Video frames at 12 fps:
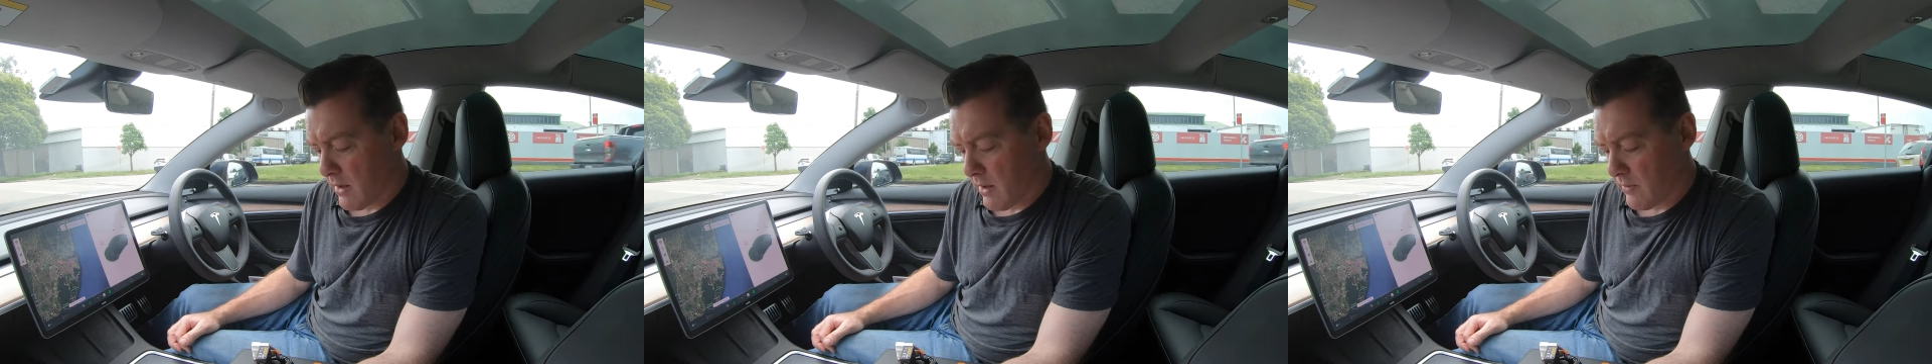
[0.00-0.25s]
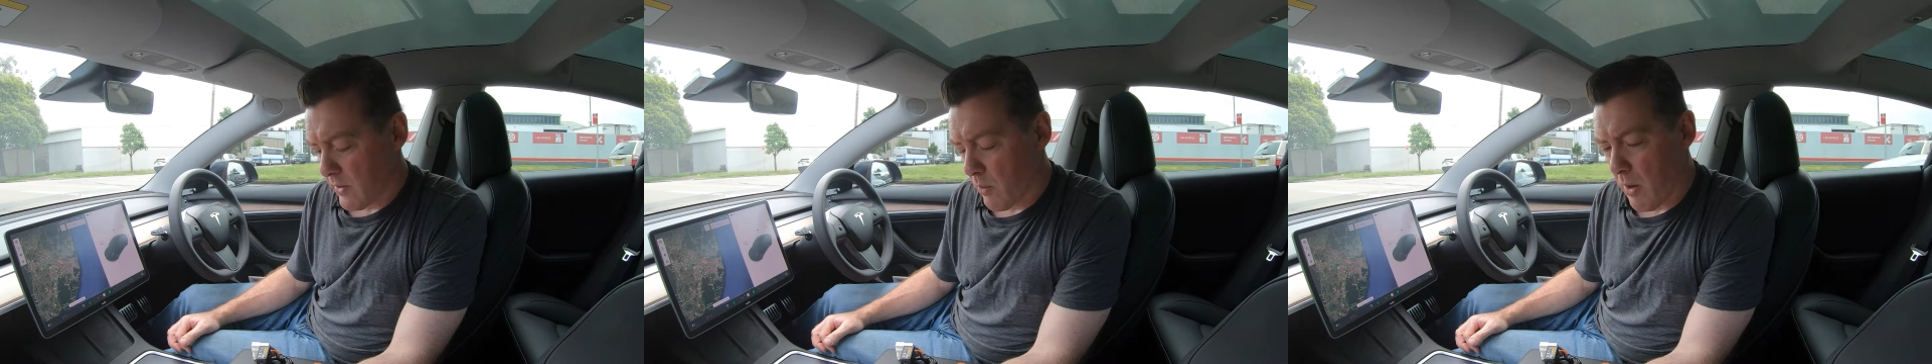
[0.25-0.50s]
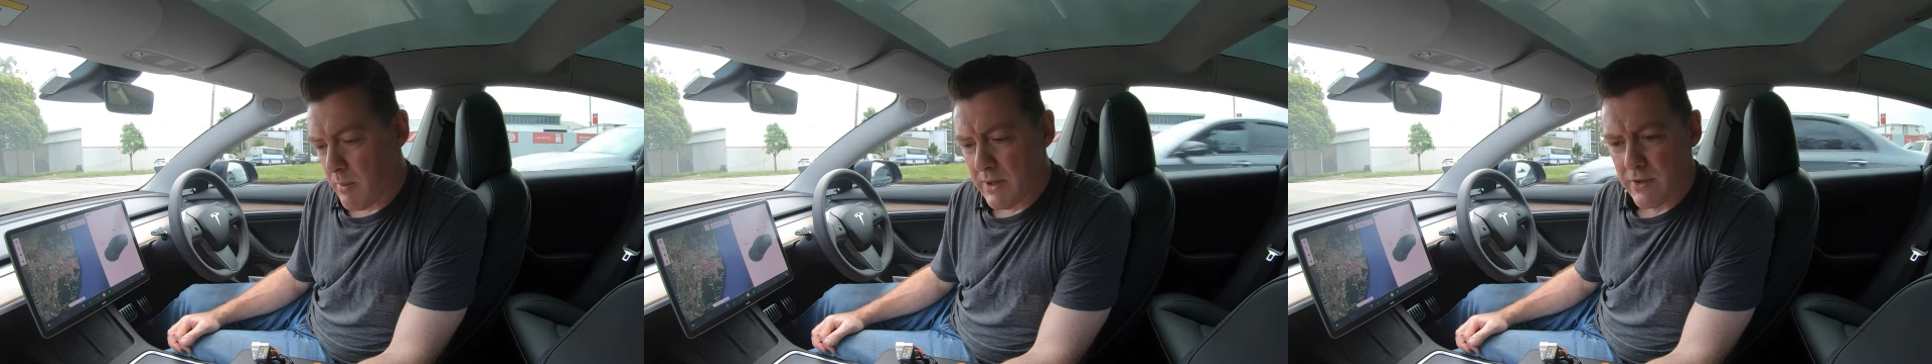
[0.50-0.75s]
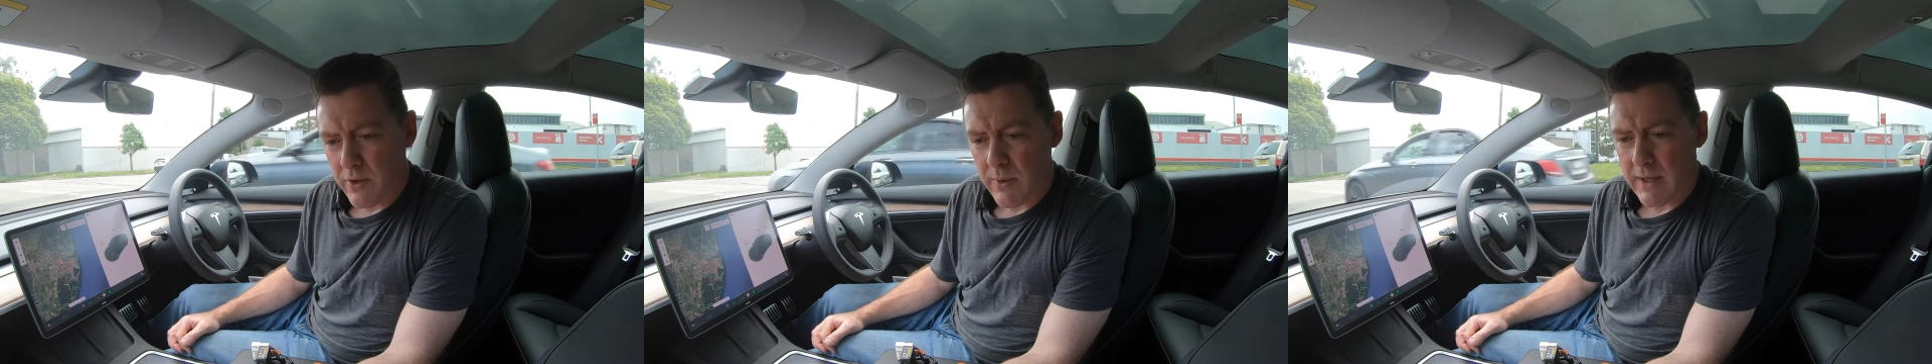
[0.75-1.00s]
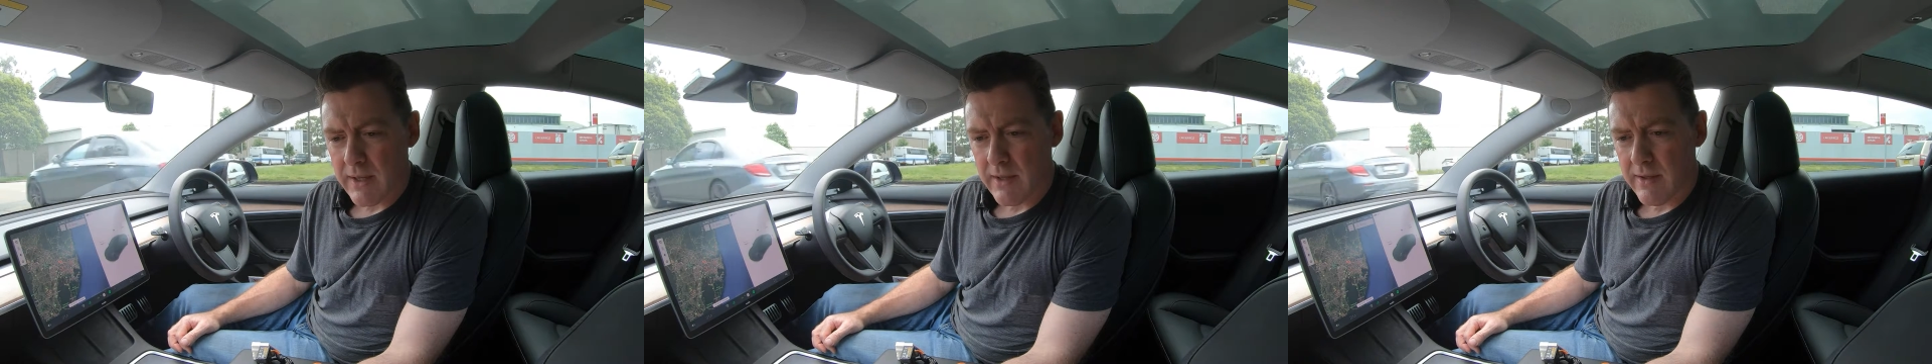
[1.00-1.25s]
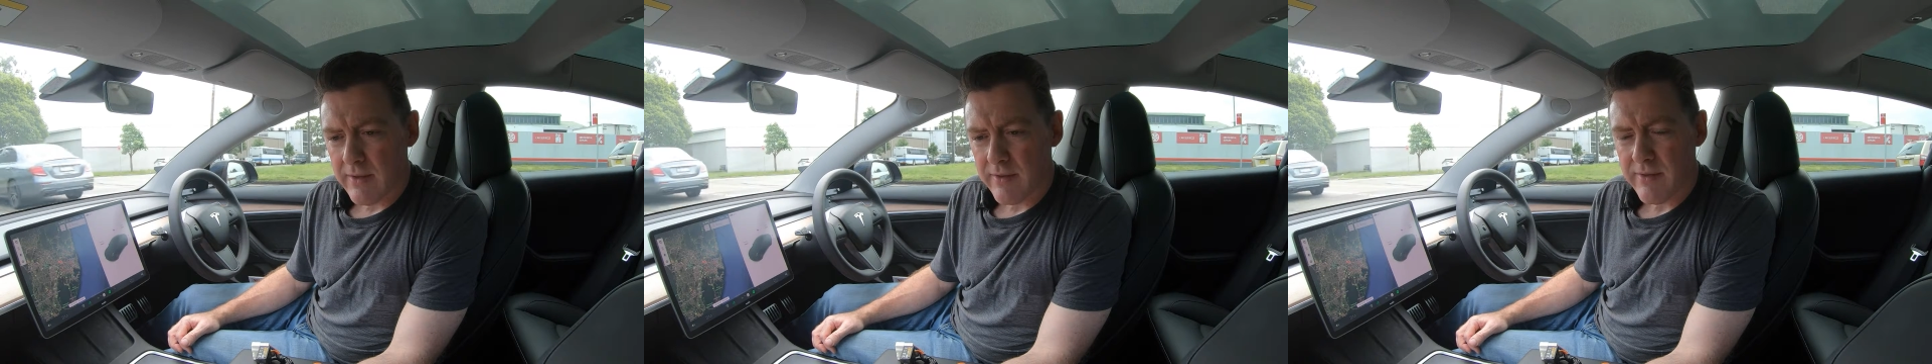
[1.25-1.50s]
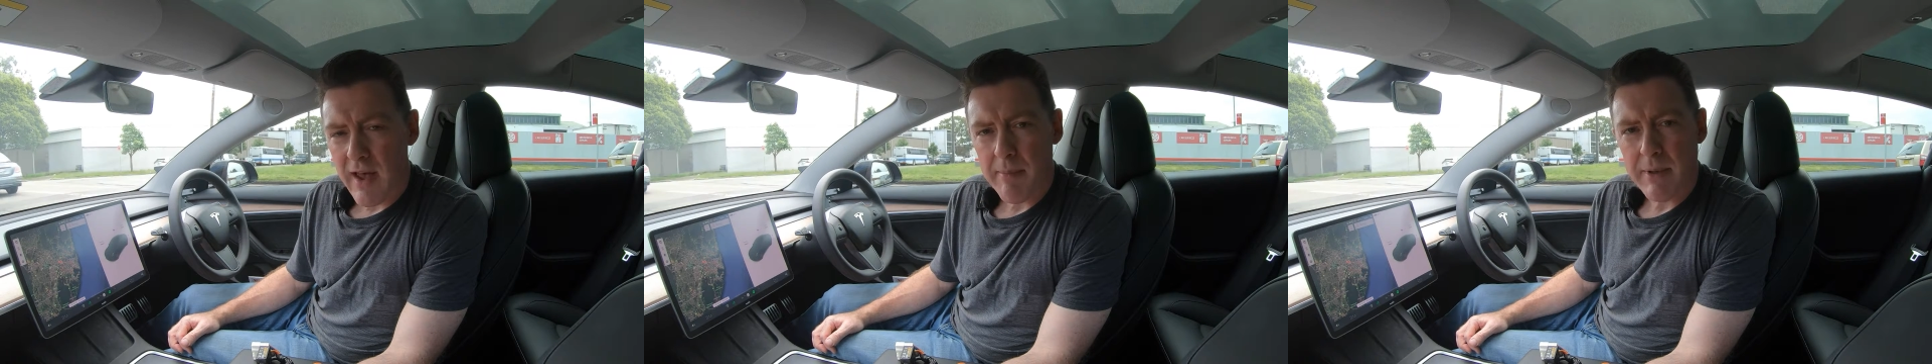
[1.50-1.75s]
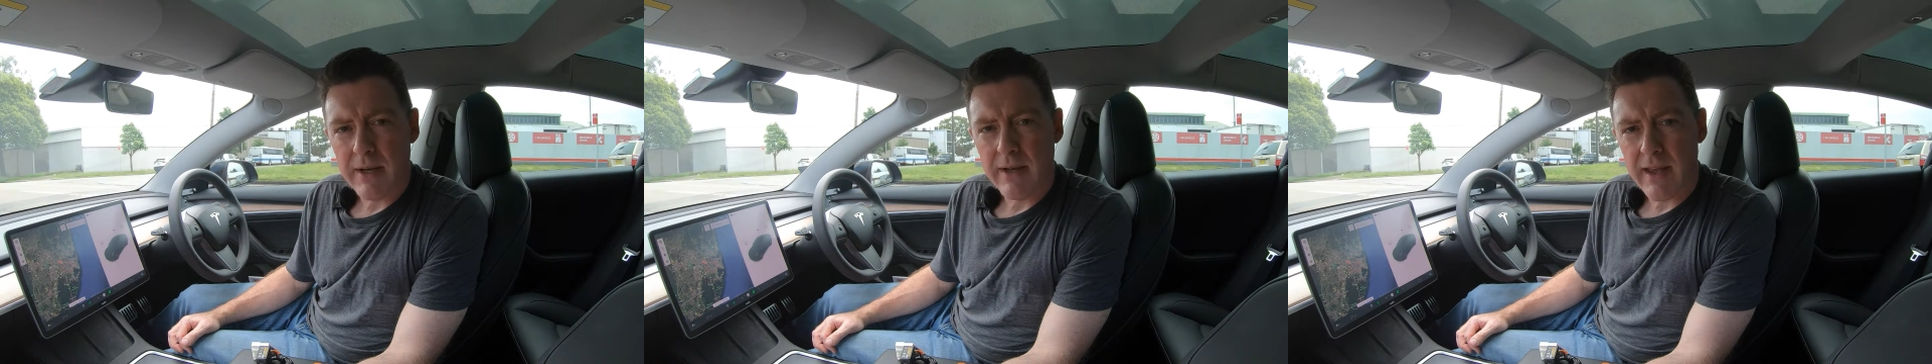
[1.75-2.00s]
So what we're doing is
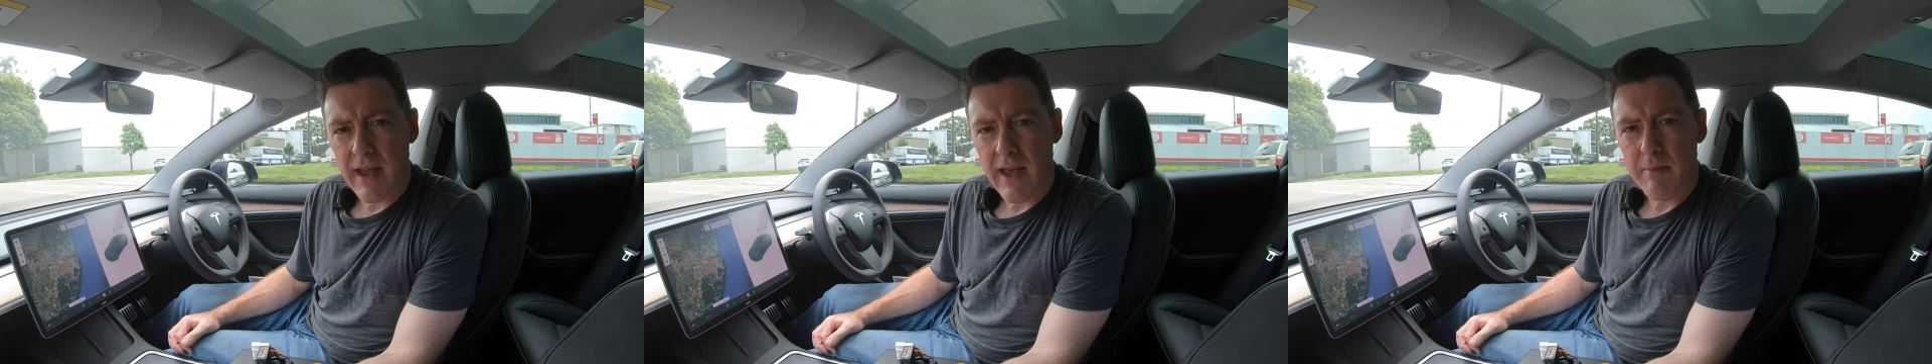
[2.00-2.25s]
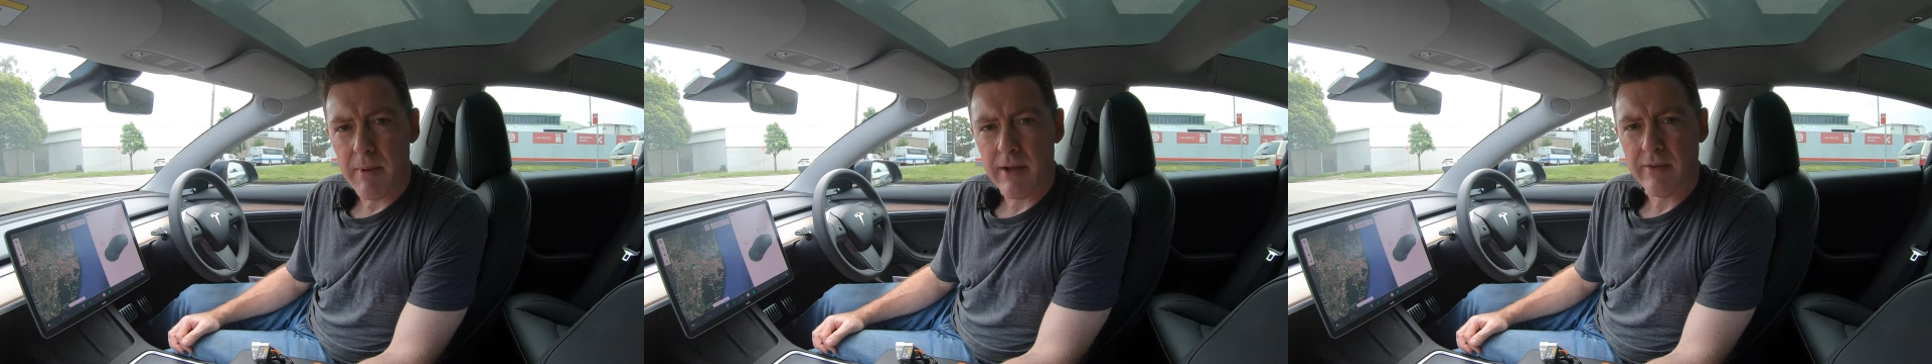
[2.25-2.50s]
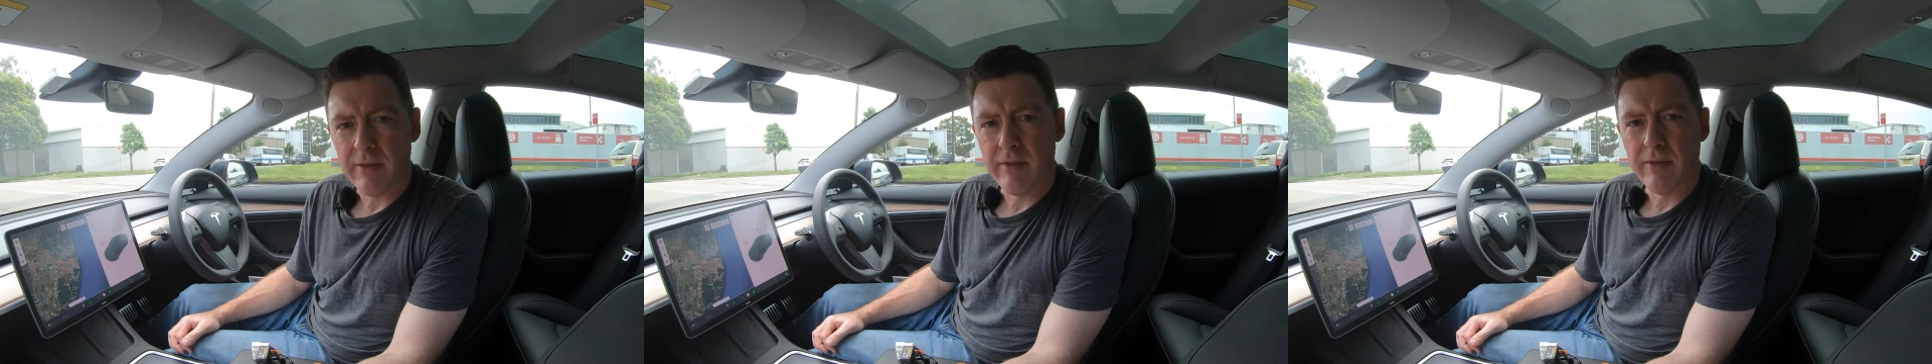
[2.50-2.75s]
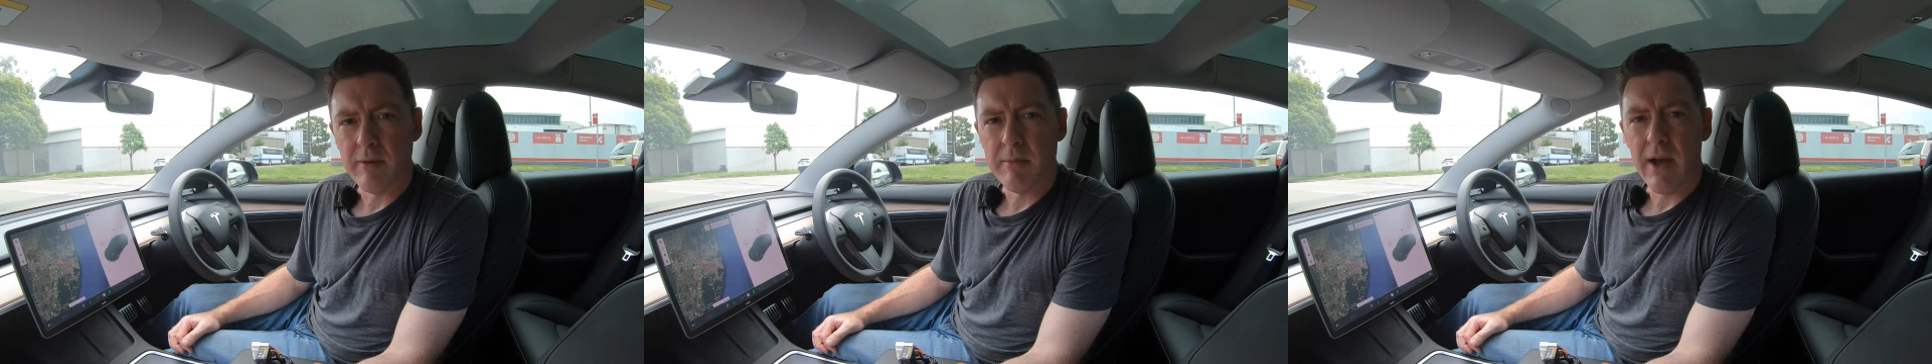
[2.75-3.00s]
tapping into the CAN bus system.